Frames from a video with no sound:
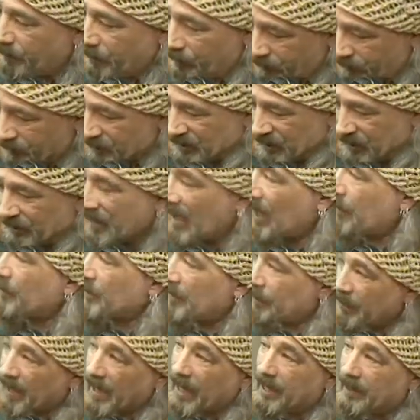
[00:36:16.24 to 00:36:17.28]
sit down with
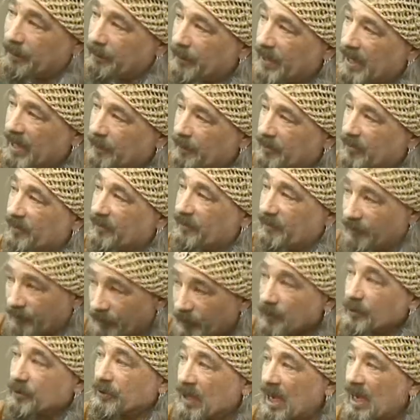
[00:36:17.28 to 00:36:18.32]
a pad and paper the
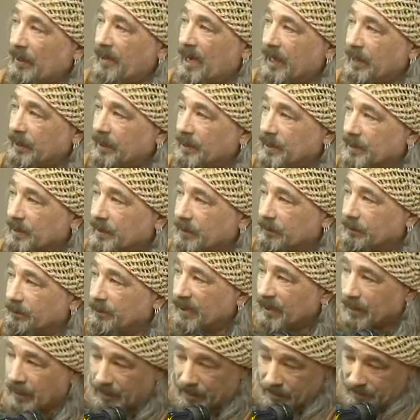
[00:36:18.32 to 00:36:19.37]
first time I listen
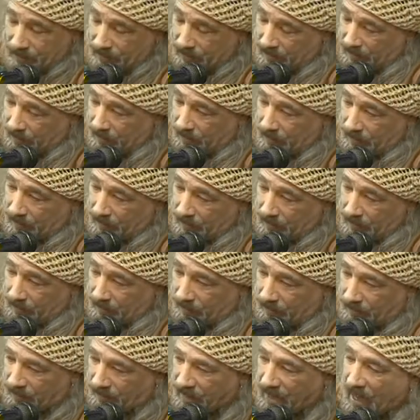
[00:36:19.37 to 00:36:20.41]
because
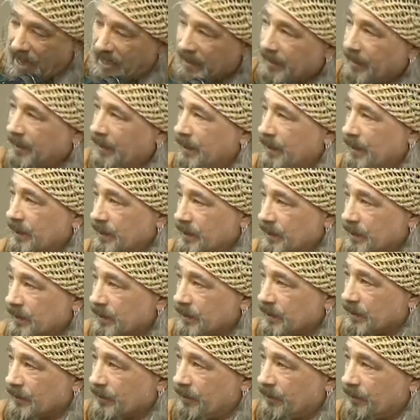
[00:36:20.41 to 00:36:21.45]
that
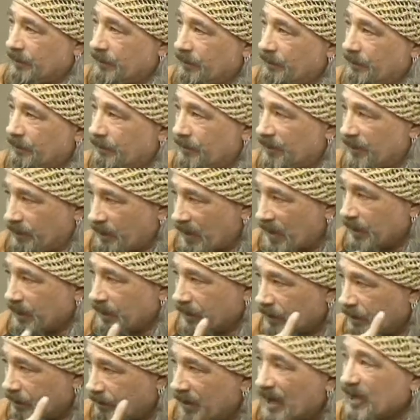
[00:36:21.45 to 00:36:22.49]
is the, my,
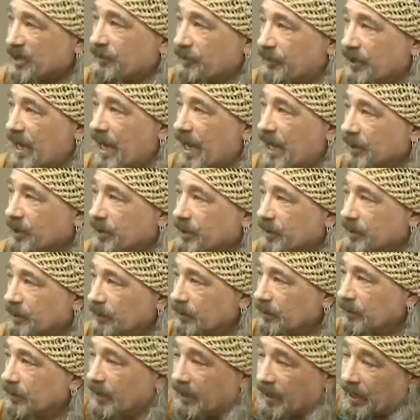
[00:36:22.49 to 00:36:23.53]
the best reaction
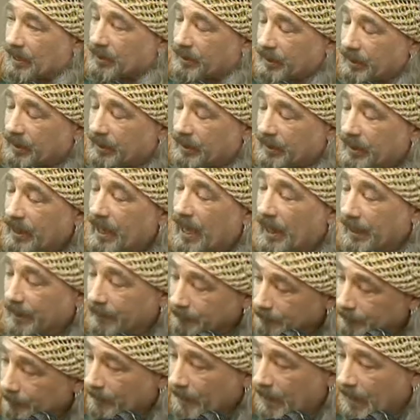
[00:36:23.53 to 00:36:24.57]
that you're going to get.
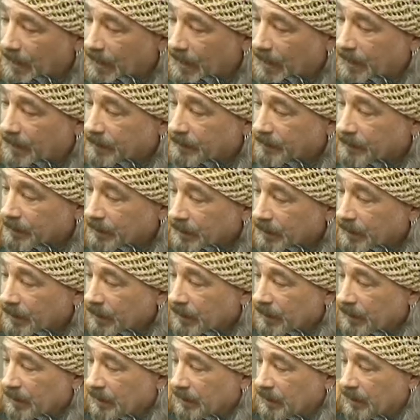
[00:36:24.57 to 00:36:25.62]
And
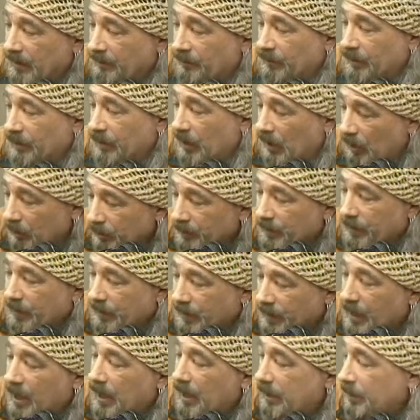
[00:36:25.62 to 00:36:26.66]
if you go with your
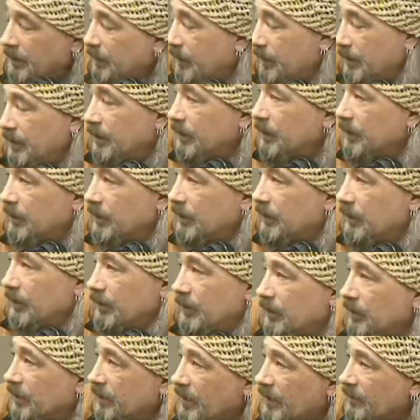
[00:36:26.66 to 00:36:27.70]
gut, you, you,
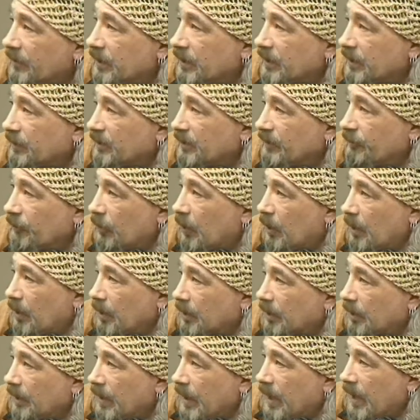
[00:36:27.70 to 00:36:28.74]
you're never going to be
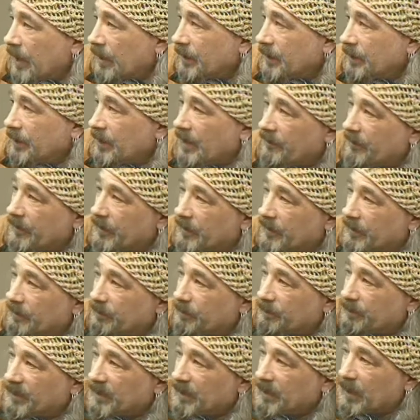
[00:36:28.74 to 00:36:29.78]
wrong and you're never going to
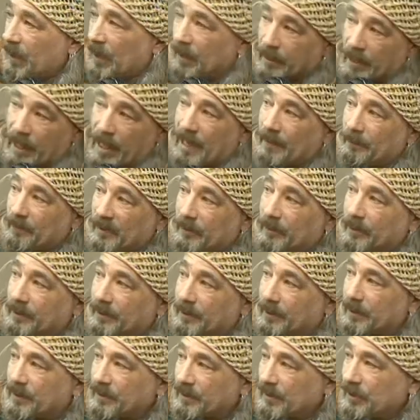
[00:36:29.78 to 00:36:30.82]
be unhappy with
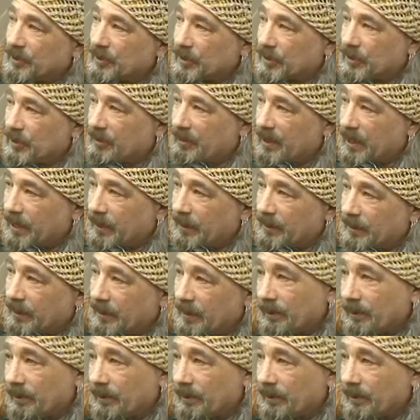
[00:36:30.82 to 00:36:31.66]
the decision you made. You